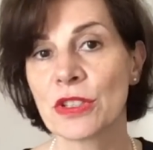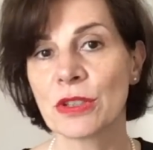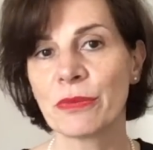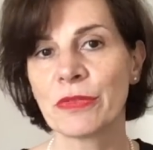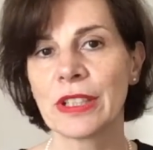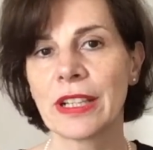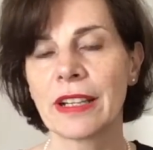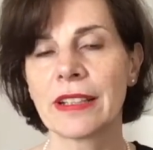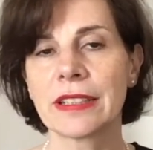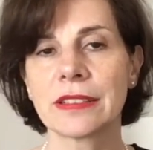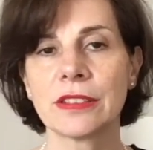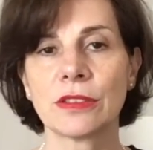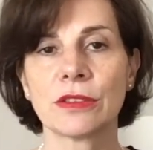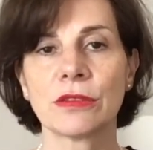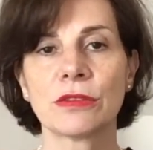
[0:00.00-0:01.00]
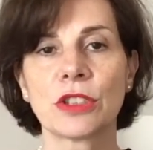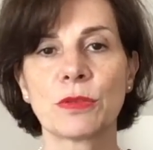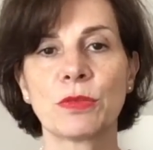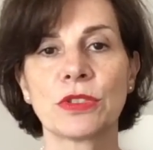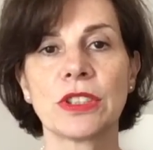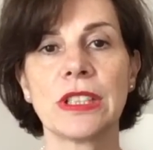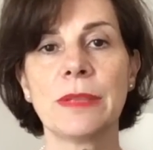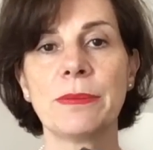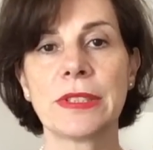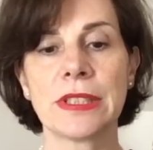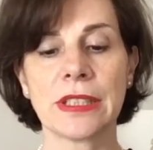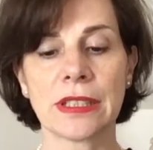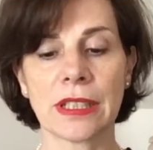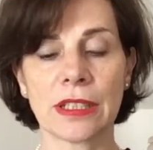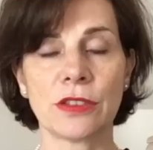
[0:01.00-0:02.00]
you know, just put your lipstick and your
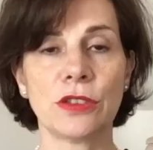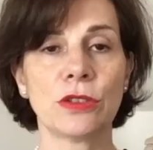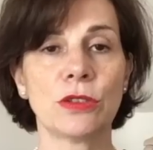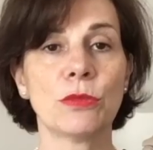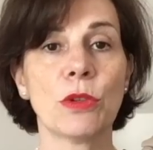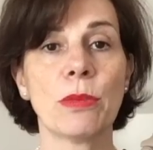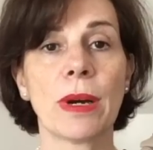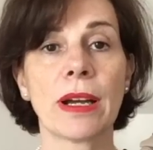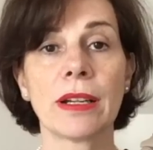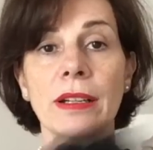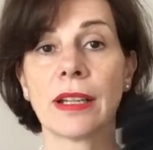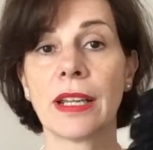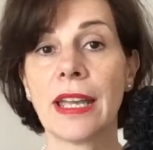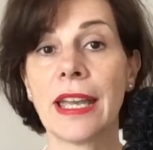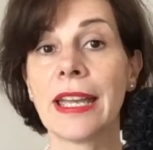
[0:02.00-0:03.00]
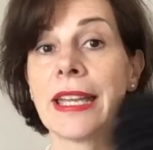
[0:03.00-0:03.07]
mobile, and here you go.